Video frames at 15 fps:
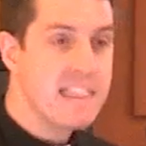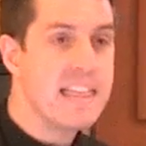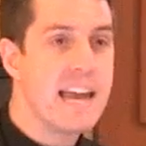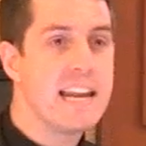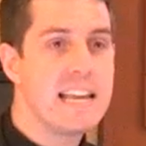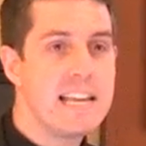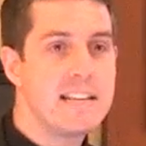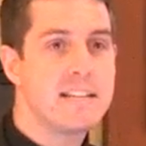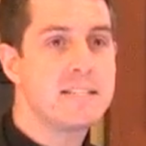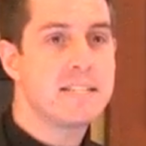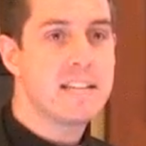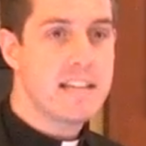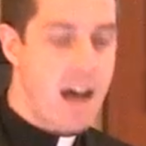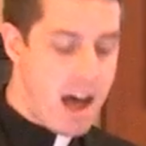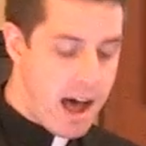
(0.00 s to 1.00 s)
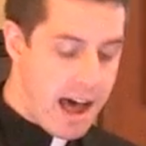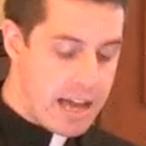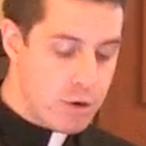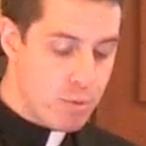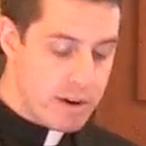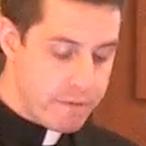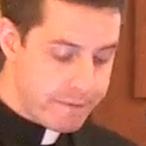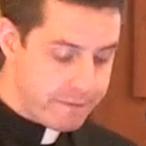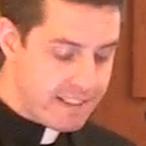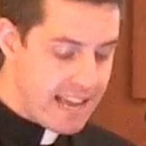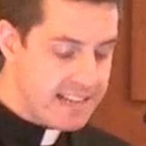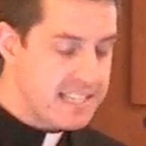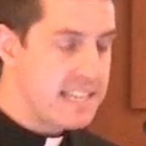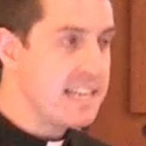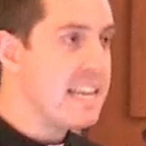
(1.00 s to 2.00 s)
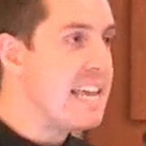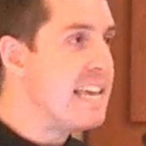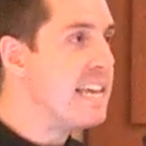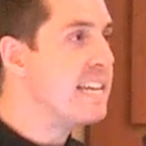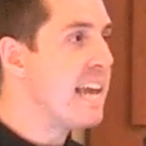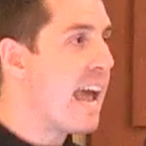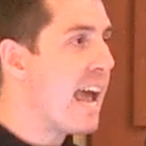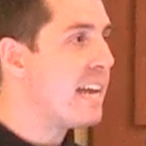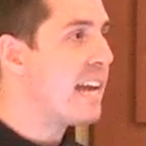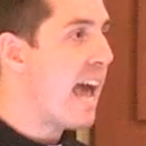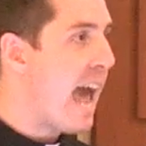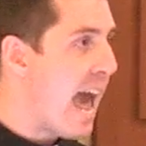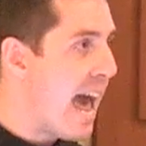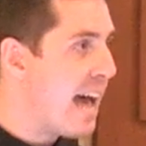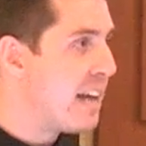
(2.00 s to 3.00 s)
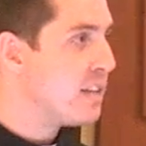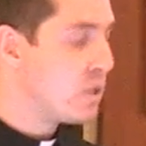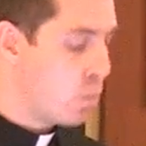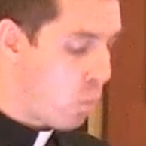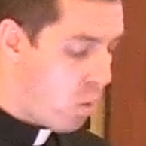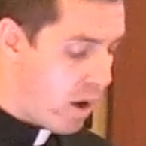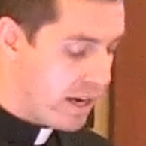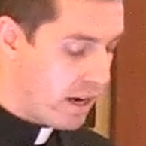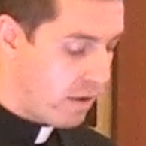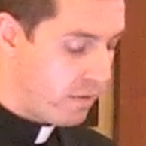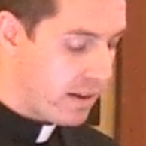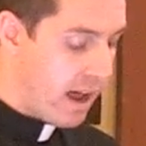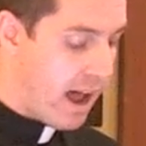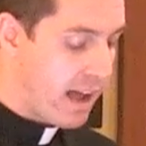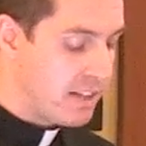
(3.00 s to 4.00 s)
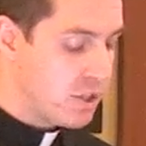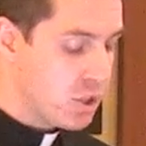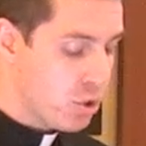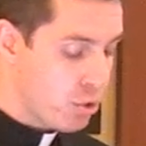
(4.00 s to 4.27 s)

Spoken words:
that is God reflected in and as one of God's